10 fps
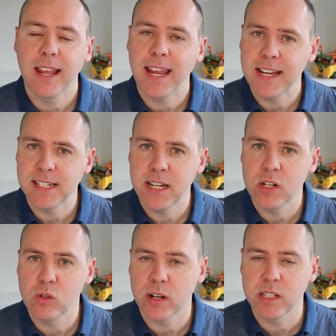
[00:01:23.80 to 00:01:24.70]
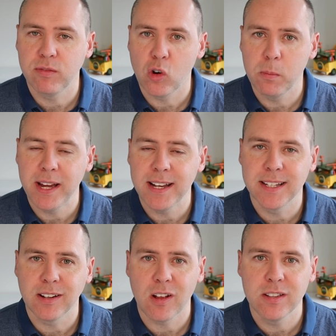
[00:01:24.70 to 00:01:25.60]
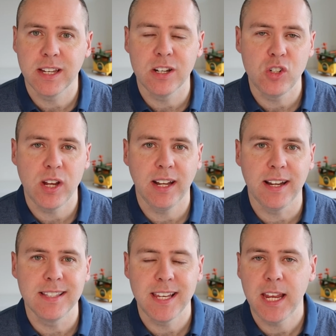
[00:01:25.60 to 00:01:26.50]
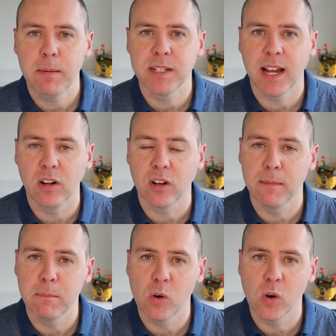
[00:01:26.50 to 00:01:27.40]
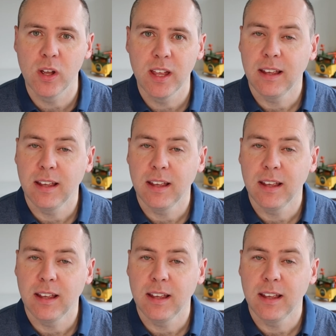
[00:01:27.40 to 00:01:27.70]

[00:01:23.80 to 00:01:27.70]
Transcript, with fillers: easily transform it into content shared in Teams and Outlook and more,